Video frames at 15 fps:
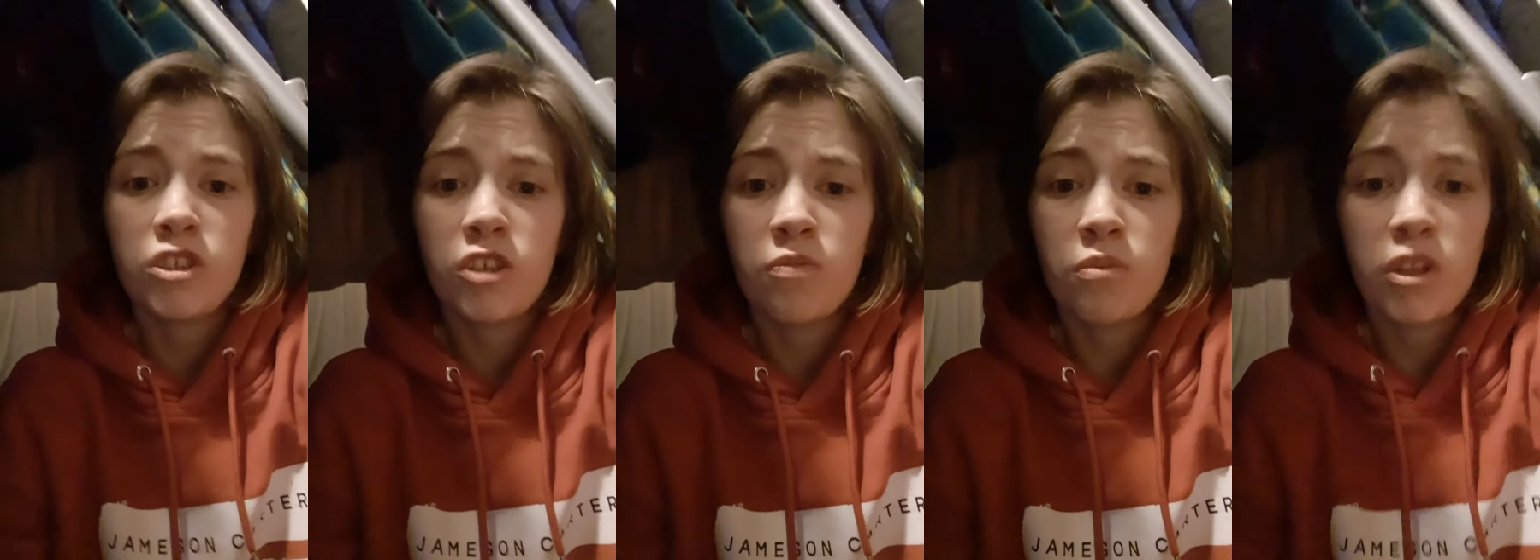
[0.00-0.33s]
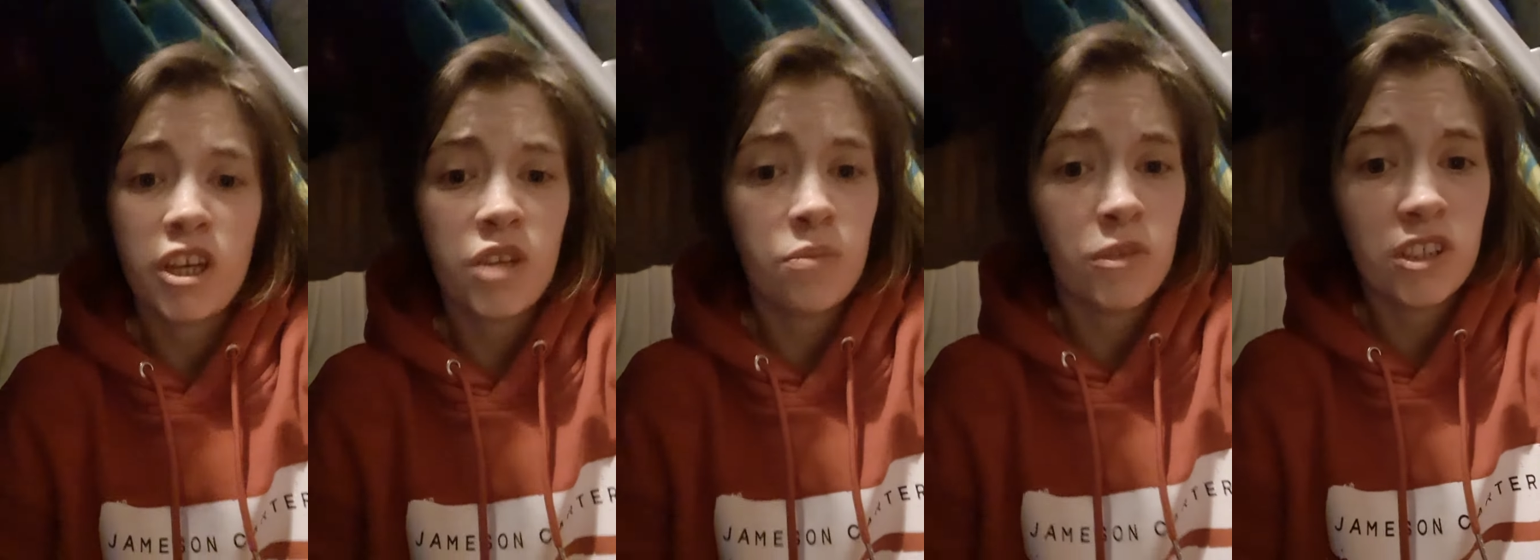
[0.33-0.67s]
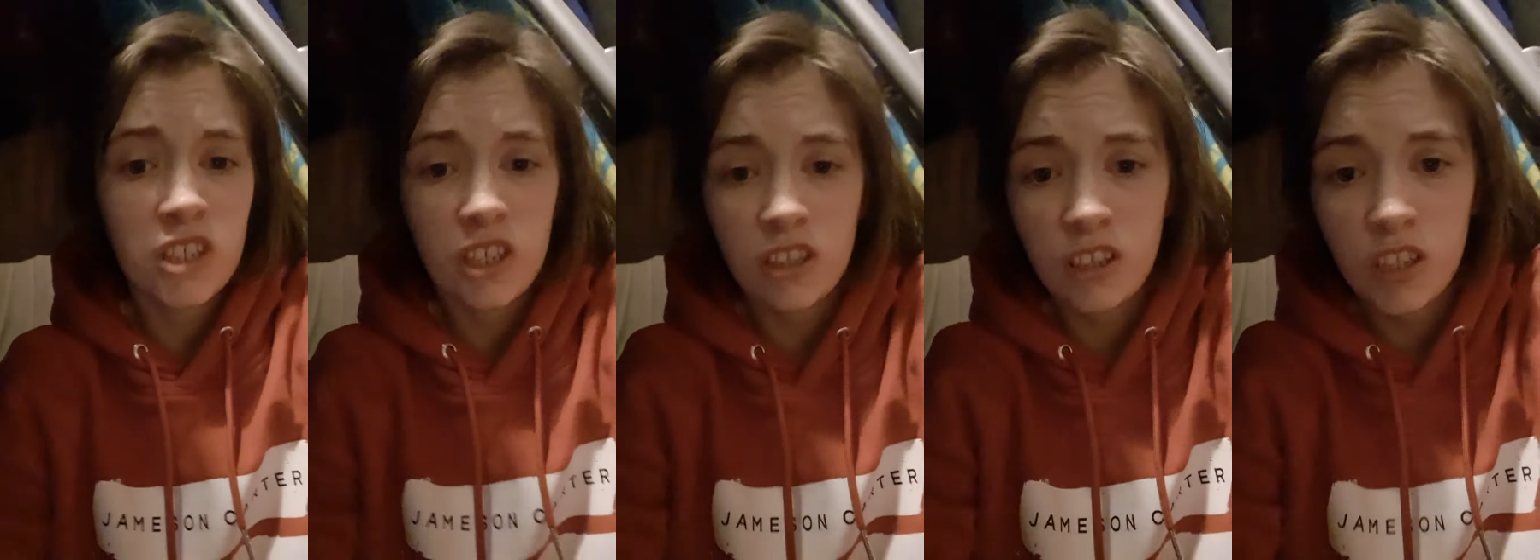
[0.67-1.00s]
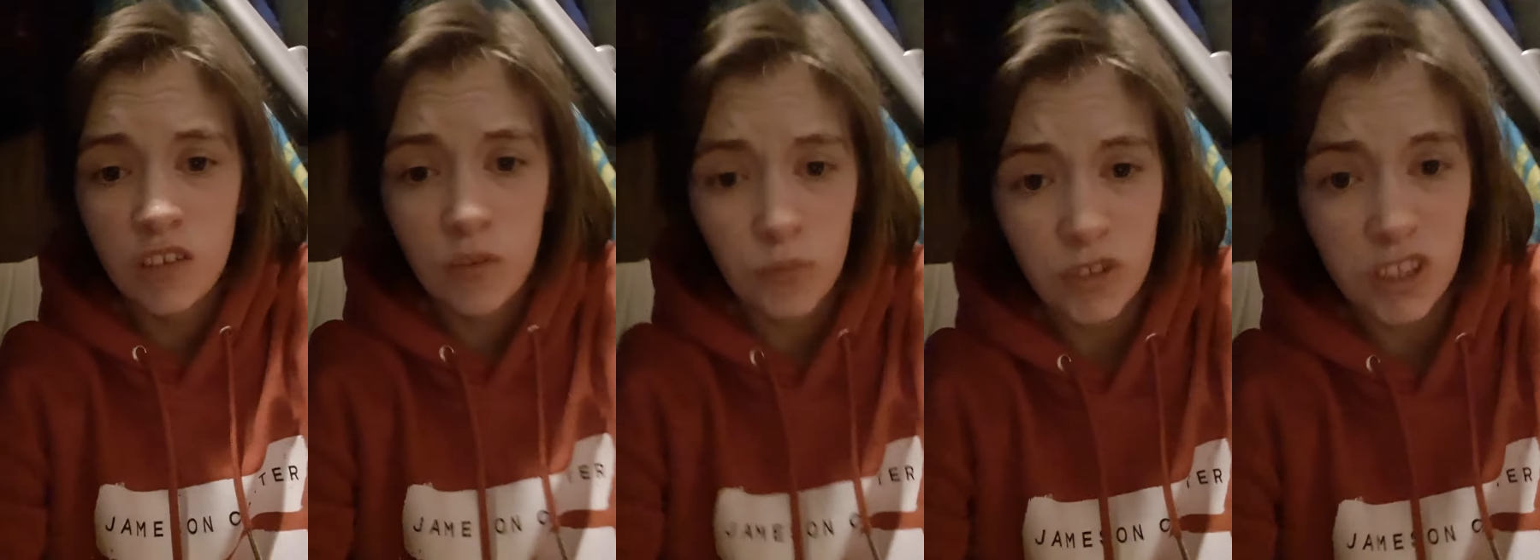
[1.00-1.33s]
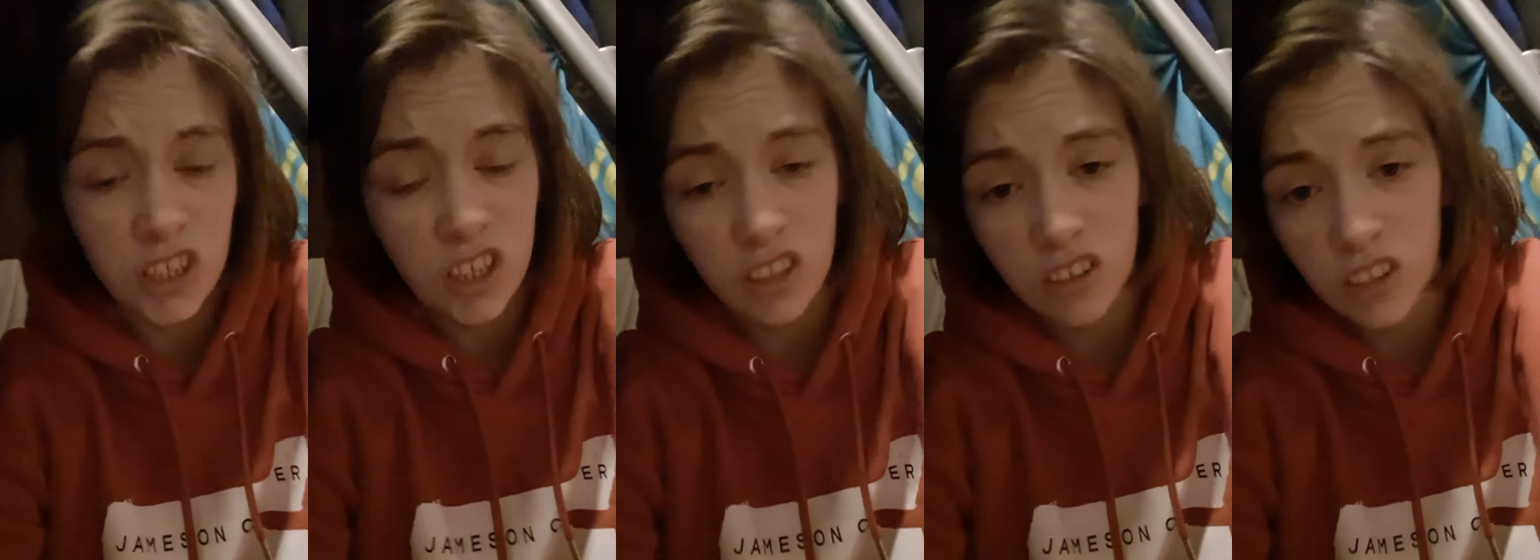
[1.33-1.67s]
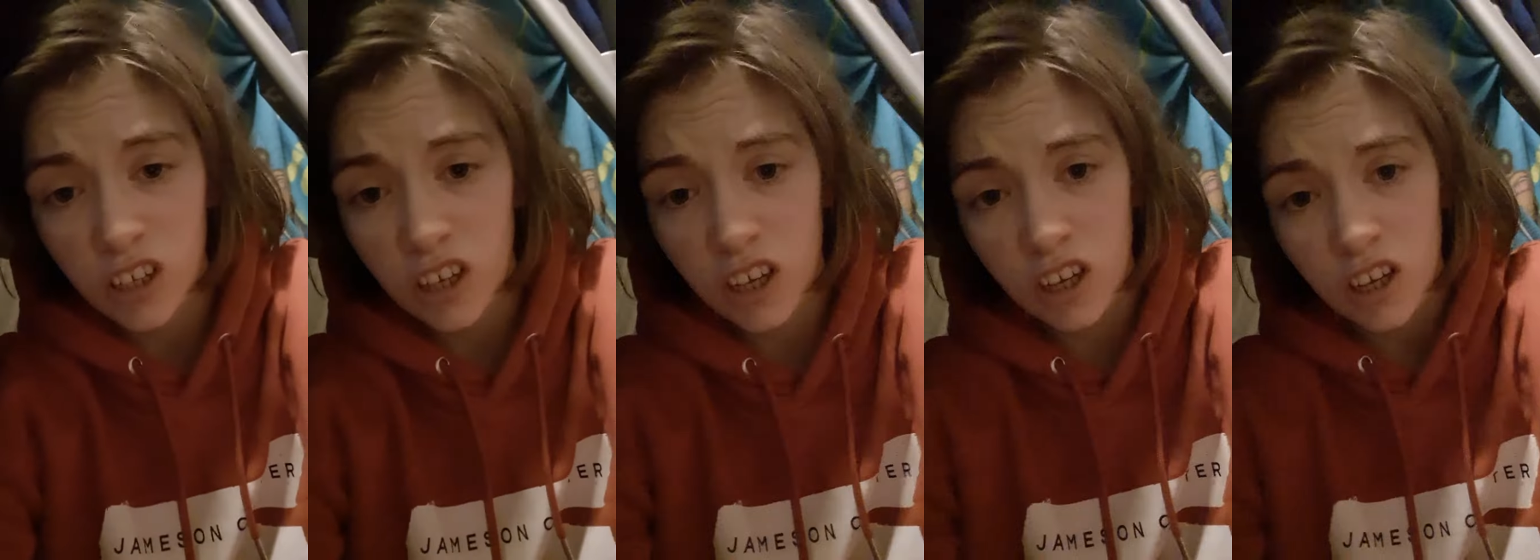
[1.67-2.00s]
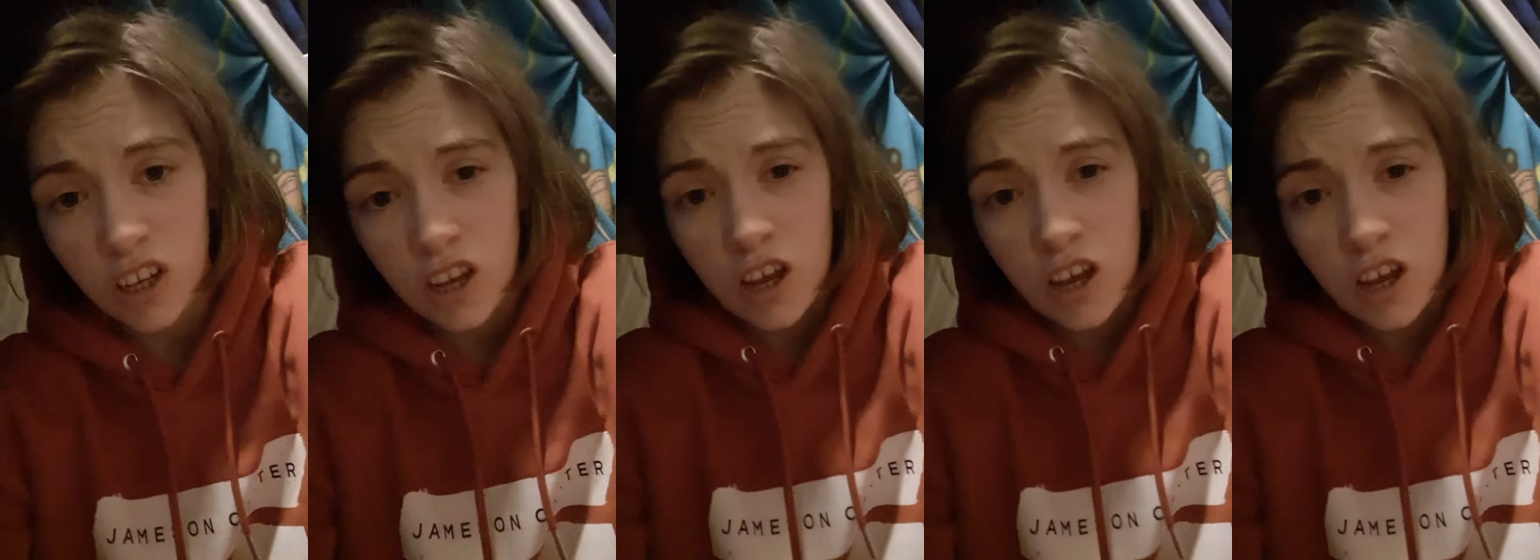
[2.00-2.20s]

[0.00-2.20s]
I've played Matilda in Matilda,